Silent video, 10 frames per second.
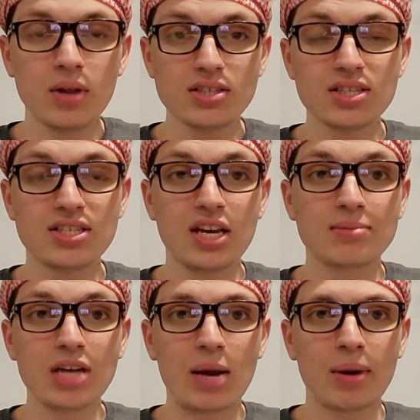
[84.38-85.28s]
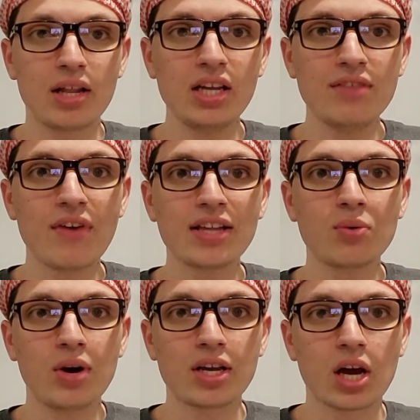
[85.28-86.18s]
Plus, at the same time, I like the fact
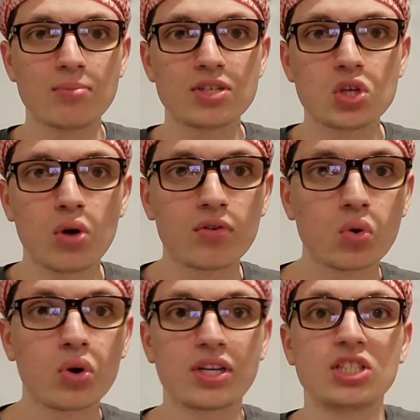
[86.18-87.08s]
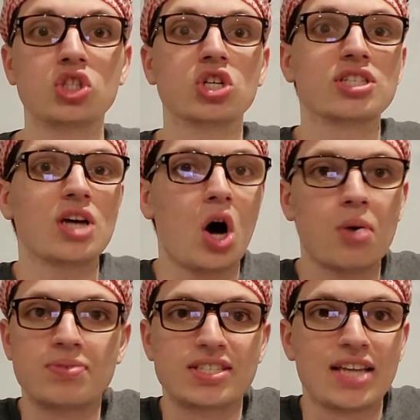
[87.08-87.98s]
that when it comes to the Overlord, he's just
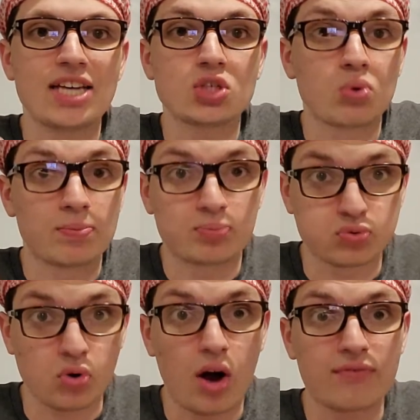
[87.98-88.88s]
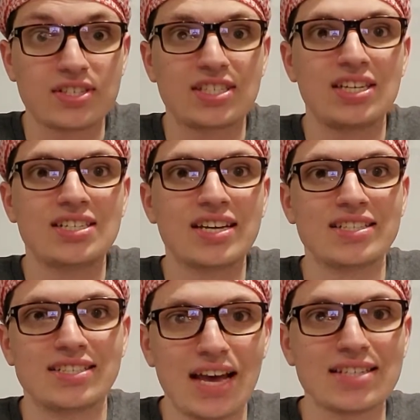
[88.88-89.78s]
obsessed with prophecies
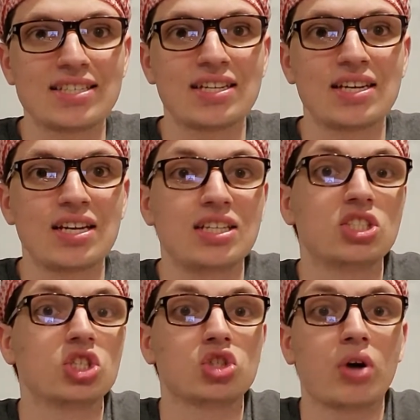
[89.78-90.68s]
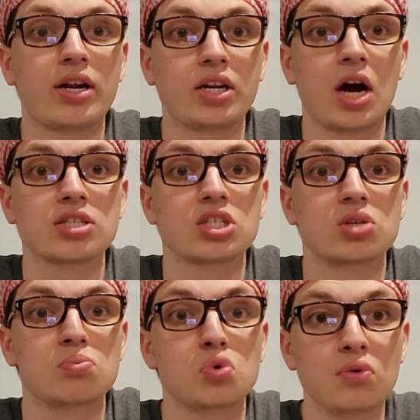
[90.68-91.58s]
and destiny, and he's just trying to
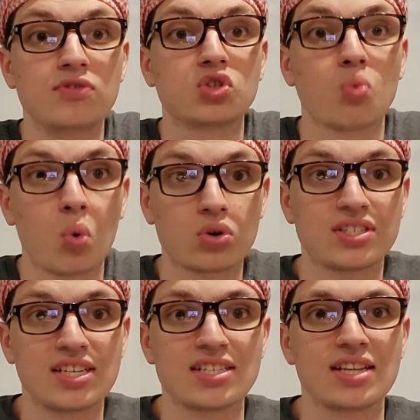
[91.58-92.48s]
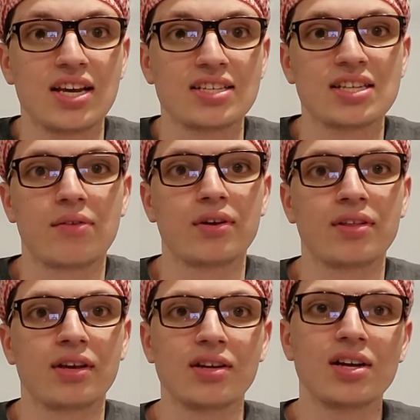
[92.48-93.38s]
constantly move towards these things and
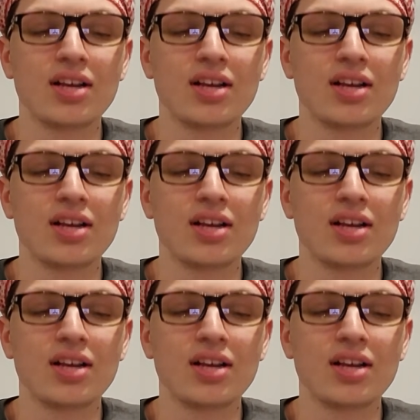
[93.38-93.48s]
everything.